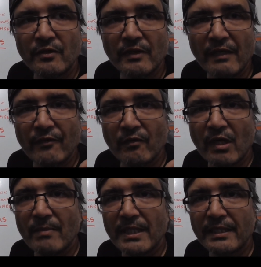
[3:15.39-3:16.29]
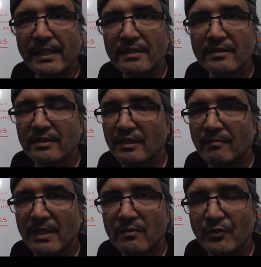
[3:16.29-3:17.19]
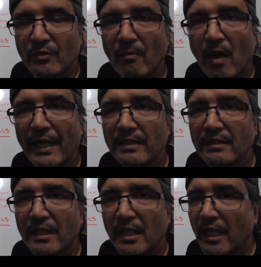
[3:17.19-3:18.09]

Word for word: don't have the right medication. It can mess with your mind